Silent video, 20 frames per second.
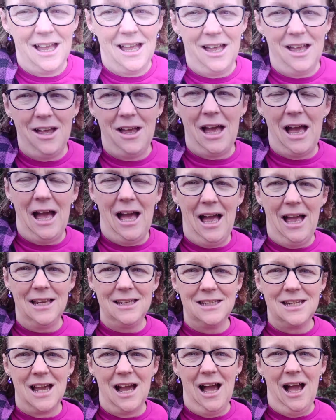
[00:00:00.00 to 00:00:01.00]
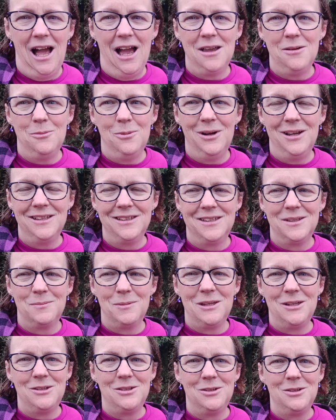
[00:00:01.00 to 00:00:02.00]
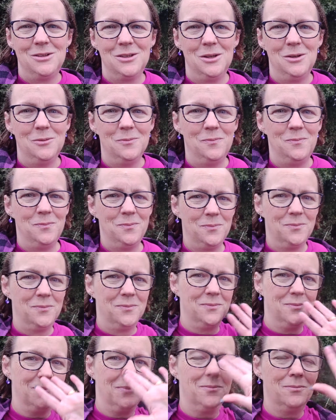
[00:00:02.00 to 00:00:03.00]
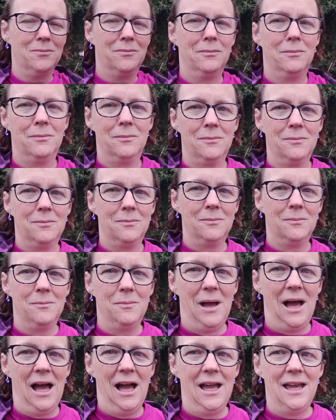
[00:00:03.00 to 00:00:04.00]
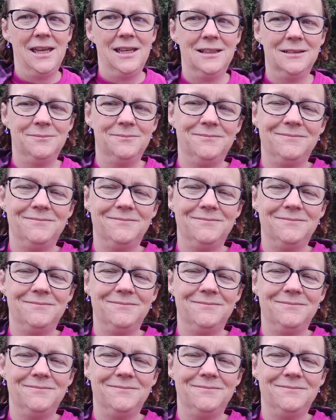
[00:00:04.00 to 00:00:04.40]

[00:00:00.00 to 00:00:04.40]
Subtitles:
And I will speak to you soon. Bye.